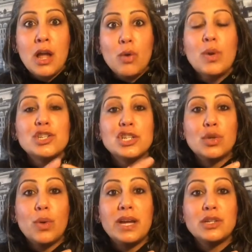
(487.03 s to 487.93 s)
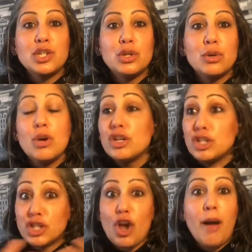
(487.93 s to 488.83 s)
which is going to
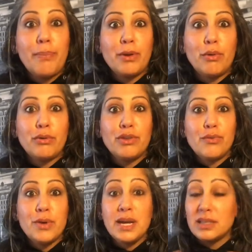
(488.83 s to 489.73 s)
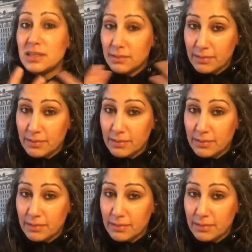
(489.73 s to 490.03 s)
stop the growth of weeds.